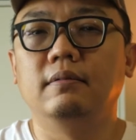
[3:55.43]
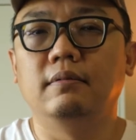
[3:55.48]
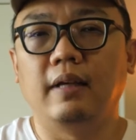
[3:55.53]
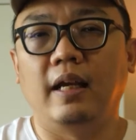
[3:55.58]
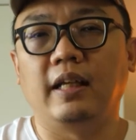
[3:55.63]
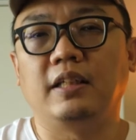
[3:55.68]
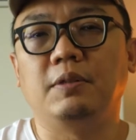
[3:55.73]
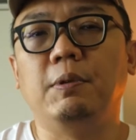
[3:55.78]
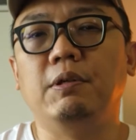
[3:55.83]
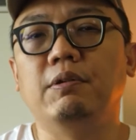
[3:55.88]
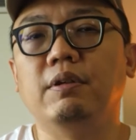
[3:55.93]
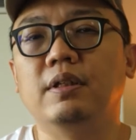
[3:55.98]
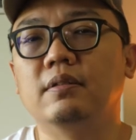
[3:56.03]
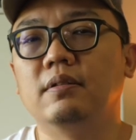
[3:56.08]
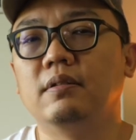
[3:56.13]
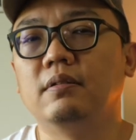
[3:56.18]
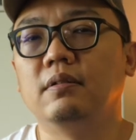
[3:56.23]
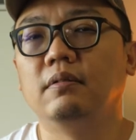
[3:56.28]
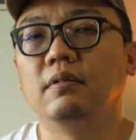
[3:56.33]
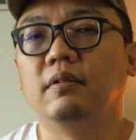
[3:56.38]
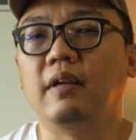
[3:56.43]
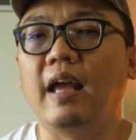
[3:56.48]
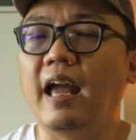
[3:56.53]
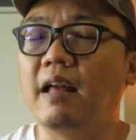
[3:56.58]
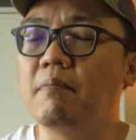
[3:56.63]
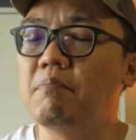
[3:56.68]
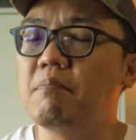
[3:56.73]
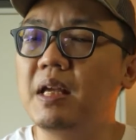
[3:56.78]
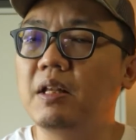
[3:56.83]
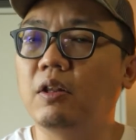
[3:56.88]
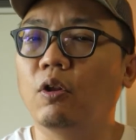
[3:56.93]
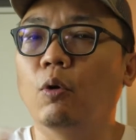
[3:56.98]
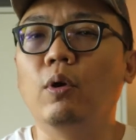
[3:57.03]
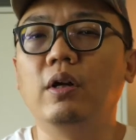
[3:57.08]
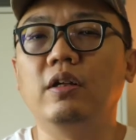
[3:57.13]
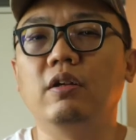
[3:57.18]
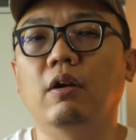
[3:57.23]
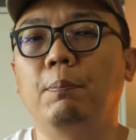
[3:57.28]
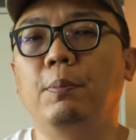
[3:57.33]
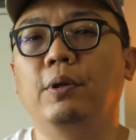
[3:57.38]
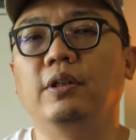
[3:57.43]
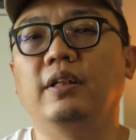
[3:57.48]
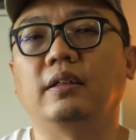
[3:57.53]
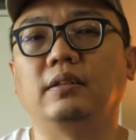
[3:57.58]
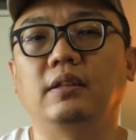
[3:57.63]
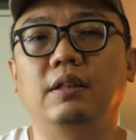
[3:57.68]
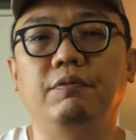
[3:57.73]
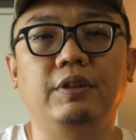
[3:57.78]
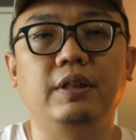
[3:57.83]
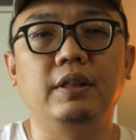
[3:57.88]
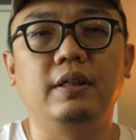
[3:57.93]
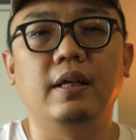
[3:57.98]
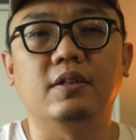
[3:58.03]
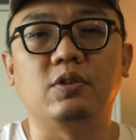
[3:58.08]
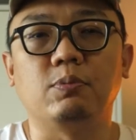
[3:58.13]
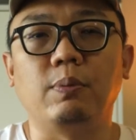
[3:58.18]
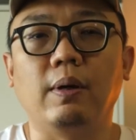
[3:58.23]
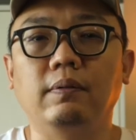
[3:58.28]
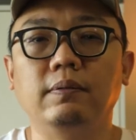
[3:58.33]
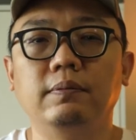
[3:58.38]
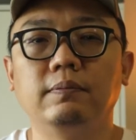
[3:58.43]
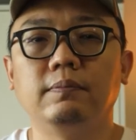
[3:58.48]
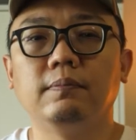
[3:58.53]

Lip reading: experience and may lower your productivity as well.